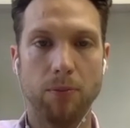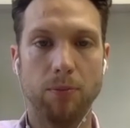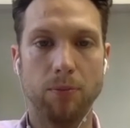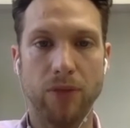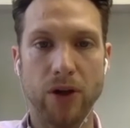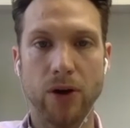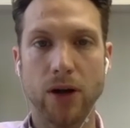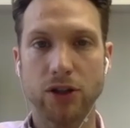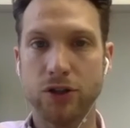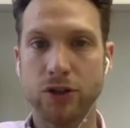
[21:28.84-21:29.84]
they're
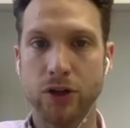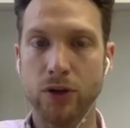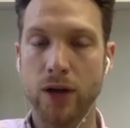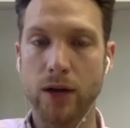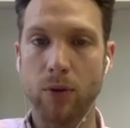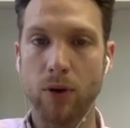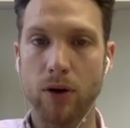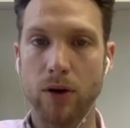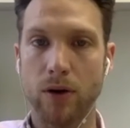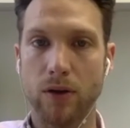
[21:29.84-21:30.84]
not choosing to do that anymore.
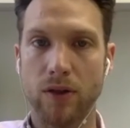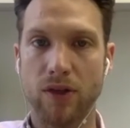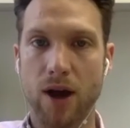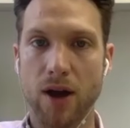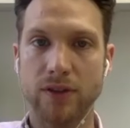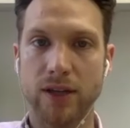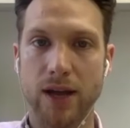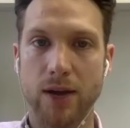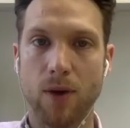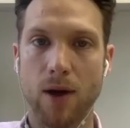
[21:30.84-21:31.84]
The thought of saying,
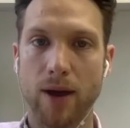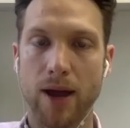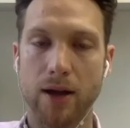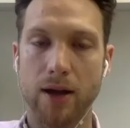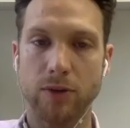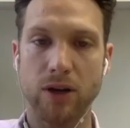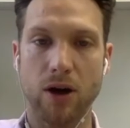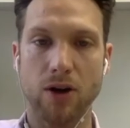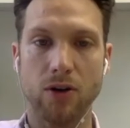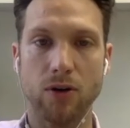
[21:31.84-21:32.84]
hey, why would I hang on to my
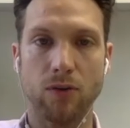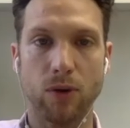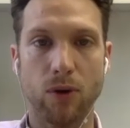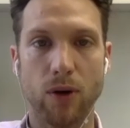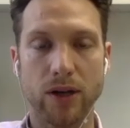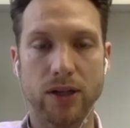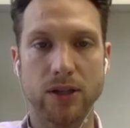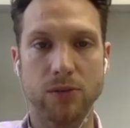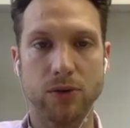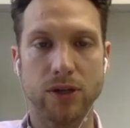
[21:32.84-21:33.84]
condo if we're going into
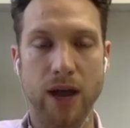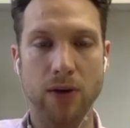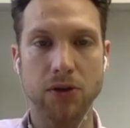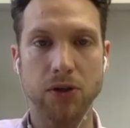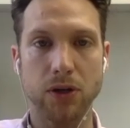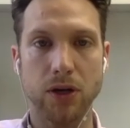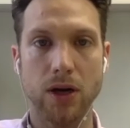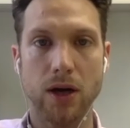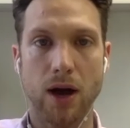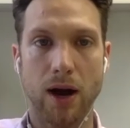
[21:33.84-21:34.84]
some sort of downturn?
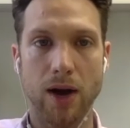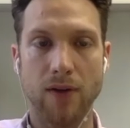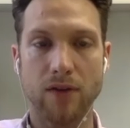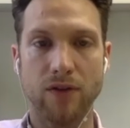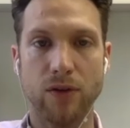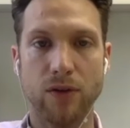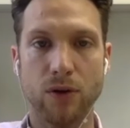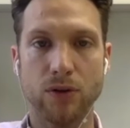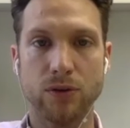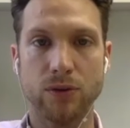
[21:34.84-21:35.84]
I've had a few of
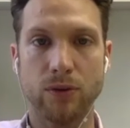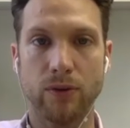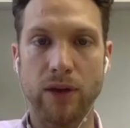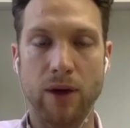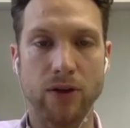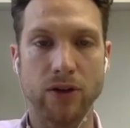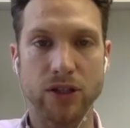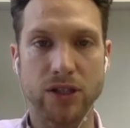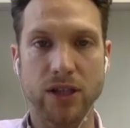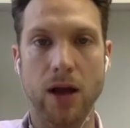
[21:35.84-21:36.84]
those where they'd rather
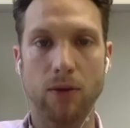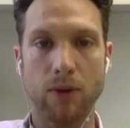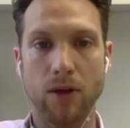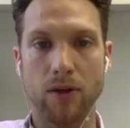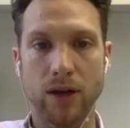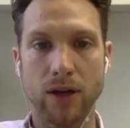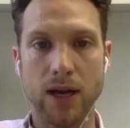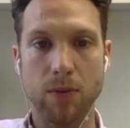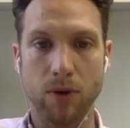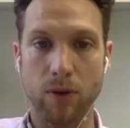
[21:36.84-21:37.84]
just sell rather than
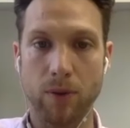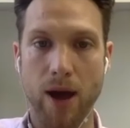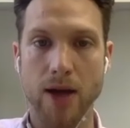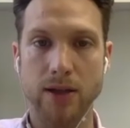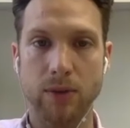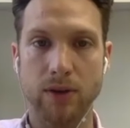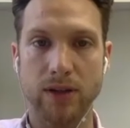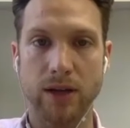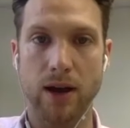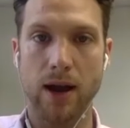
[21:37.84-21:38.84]
keep, where in the past they would have
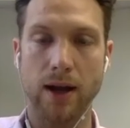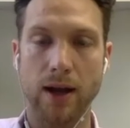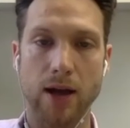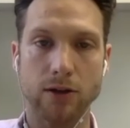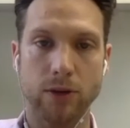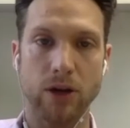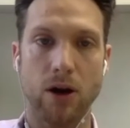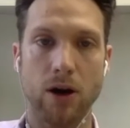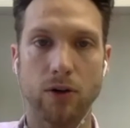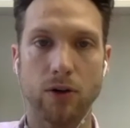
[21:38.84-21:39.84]
said, hey, I'm going to hang on to my
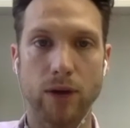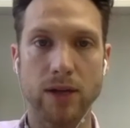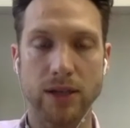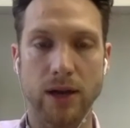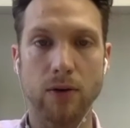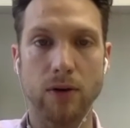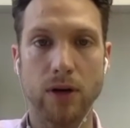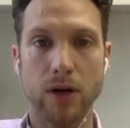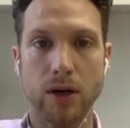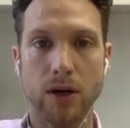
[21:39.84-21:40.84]
condo and rent it out.
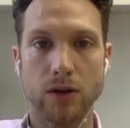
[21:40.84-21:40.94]
So